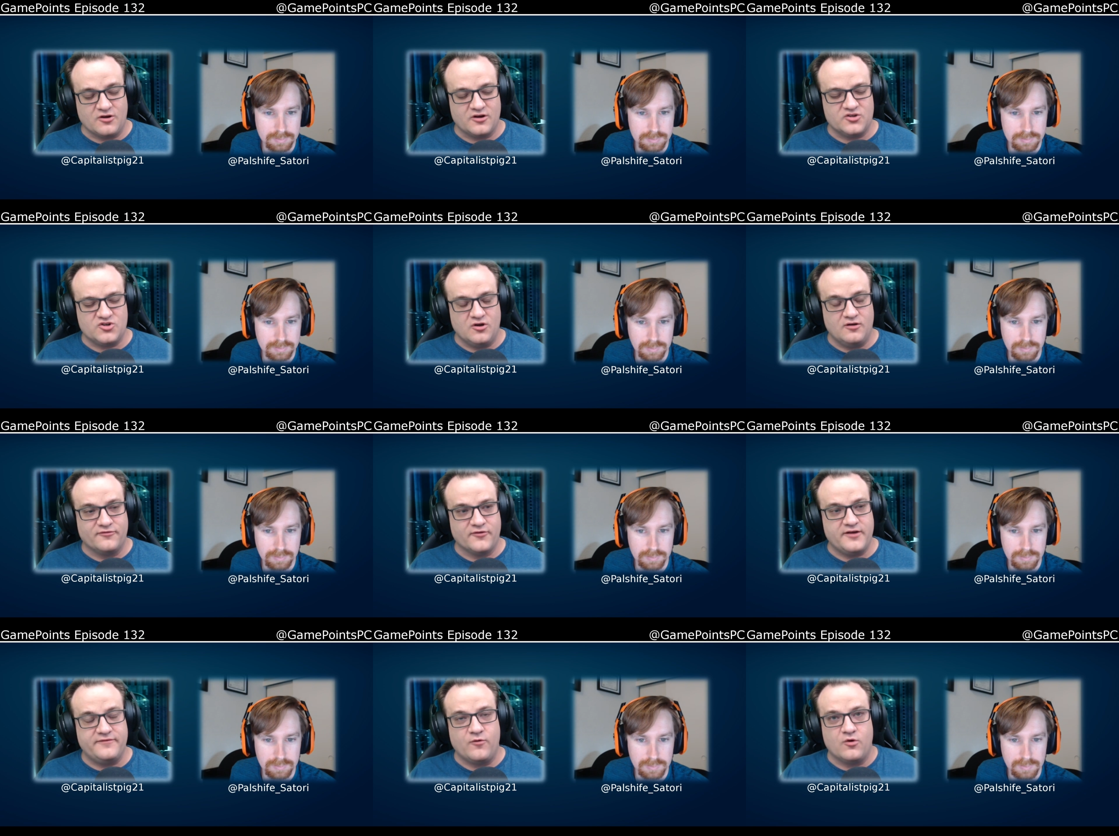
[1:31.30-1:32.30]
Speaker 1: Control,
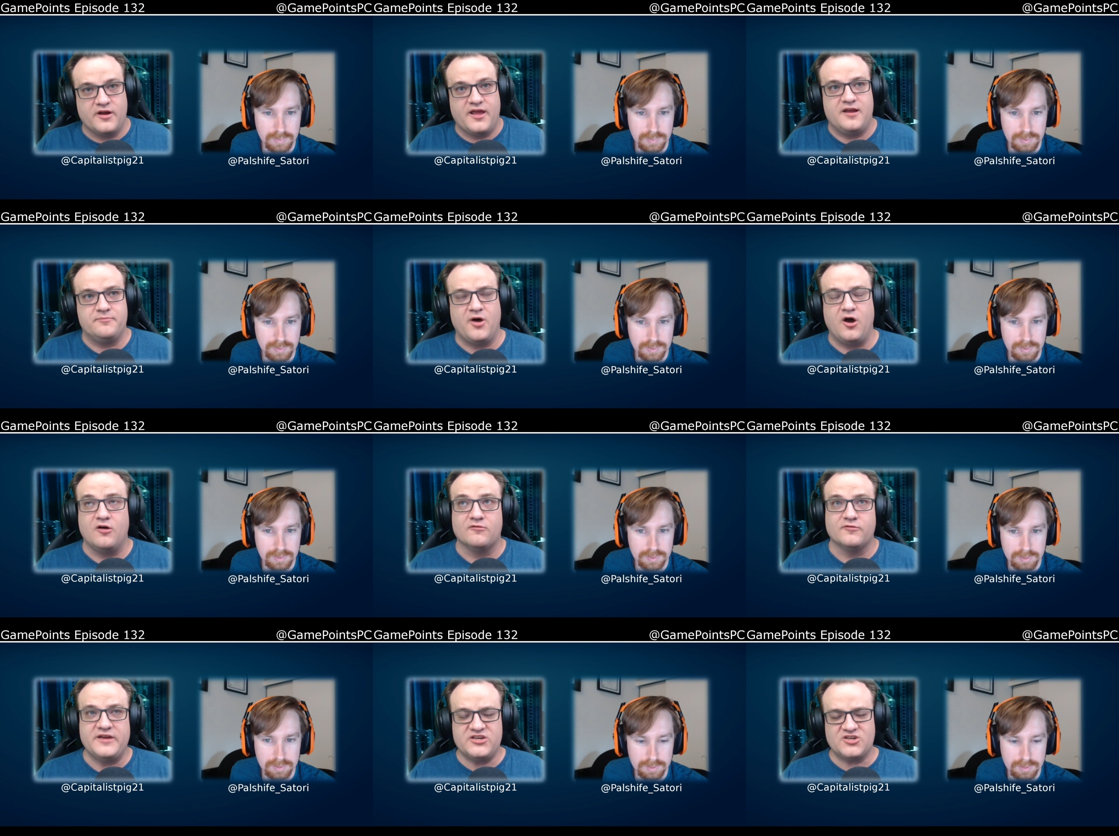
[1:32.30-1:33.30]
Fred Ford and Paul
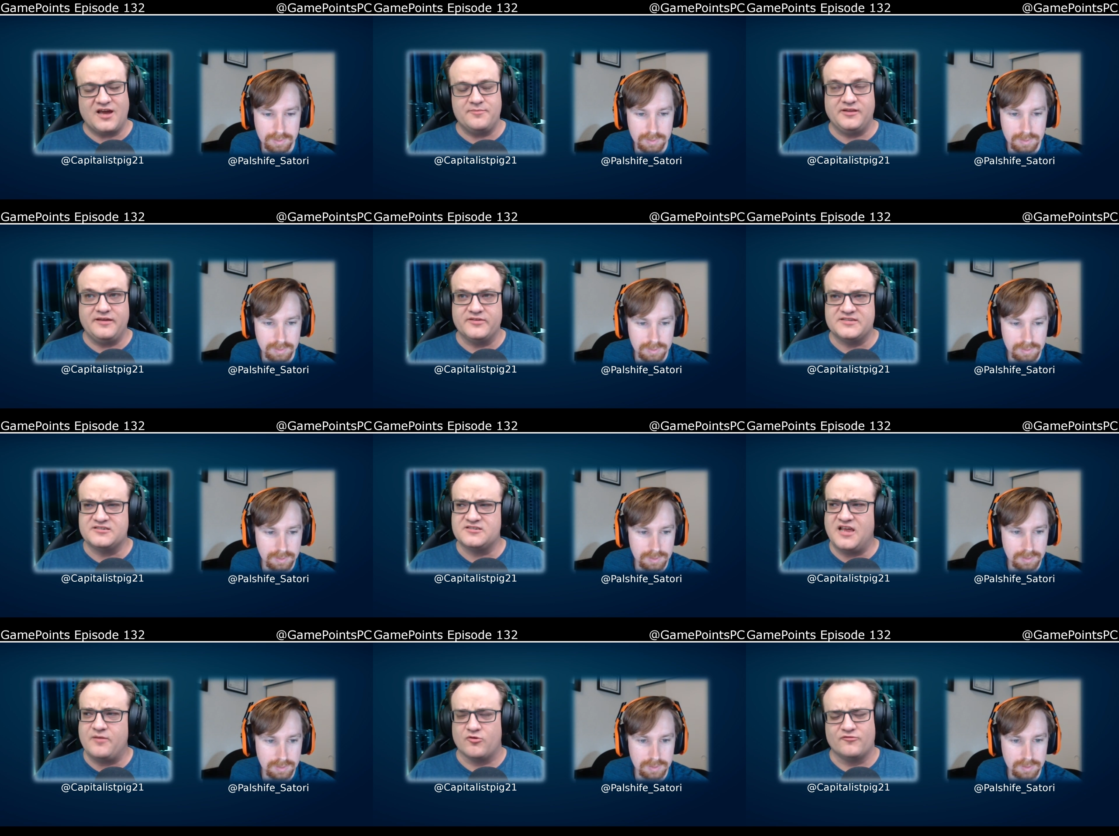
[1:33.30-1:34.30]
Reach, I believe is his
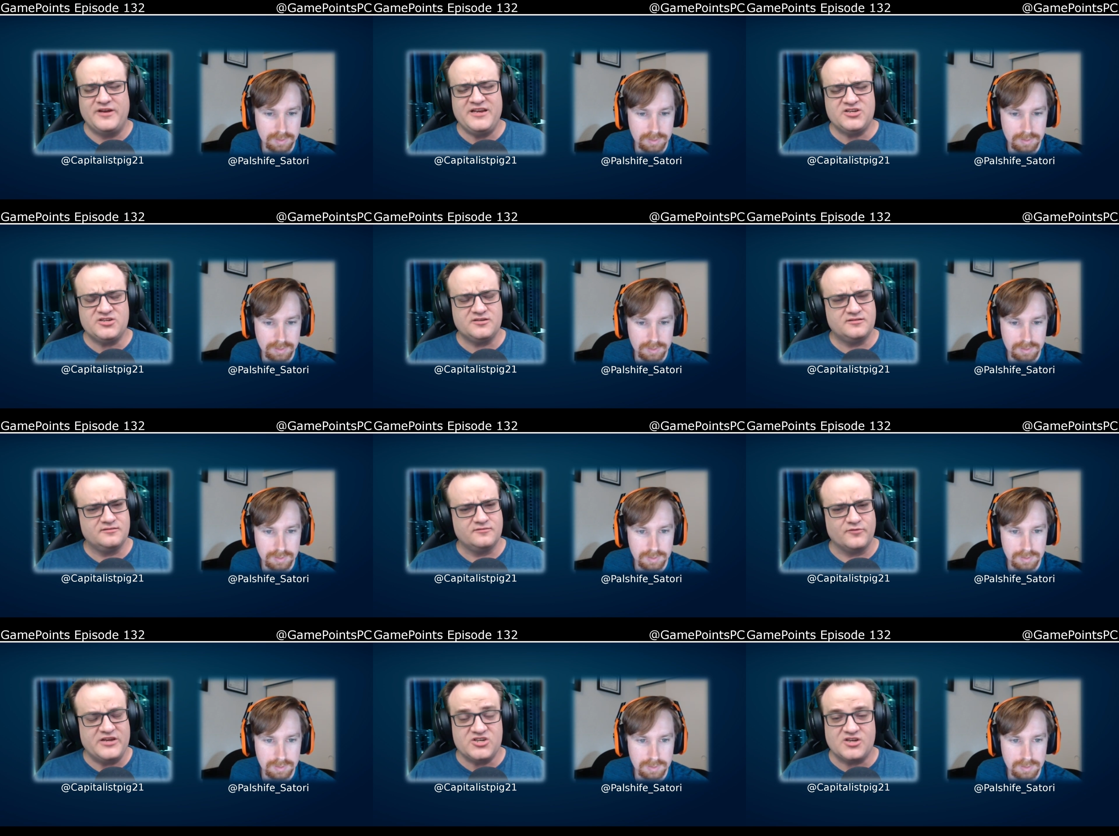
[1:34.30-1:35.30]
name, or Reach,
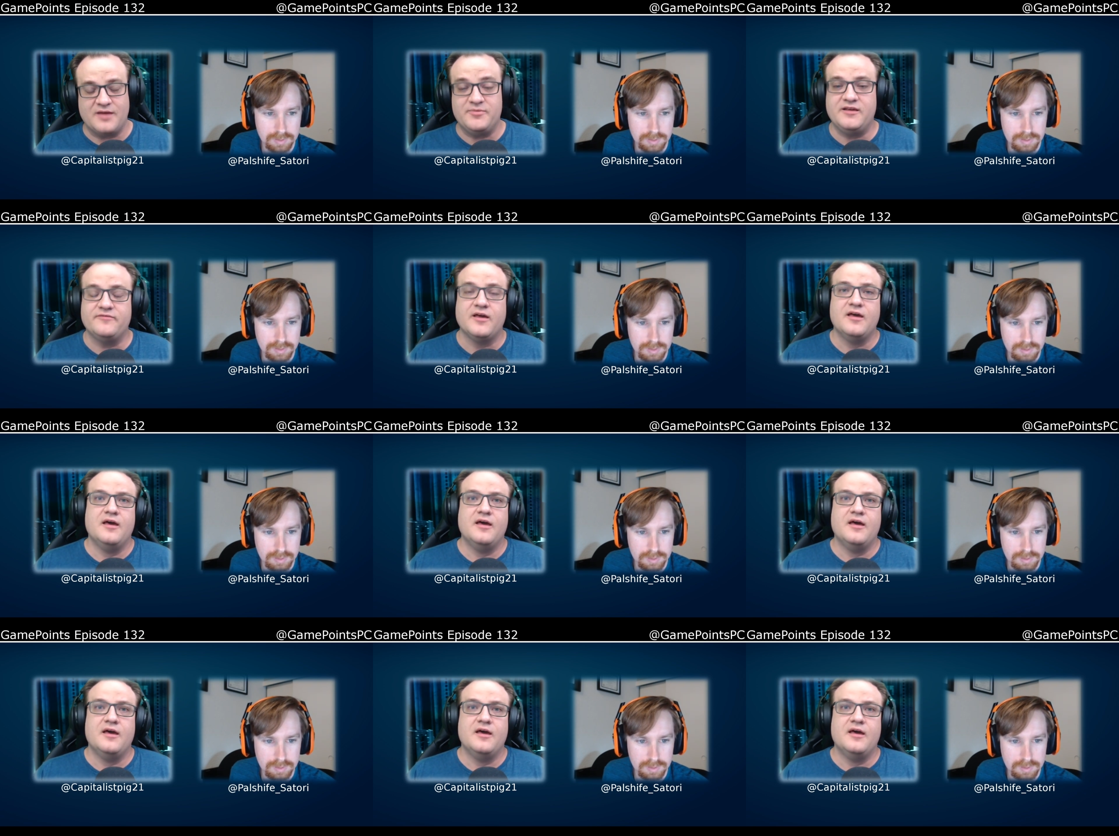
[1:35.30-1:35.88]
Reach, I believe.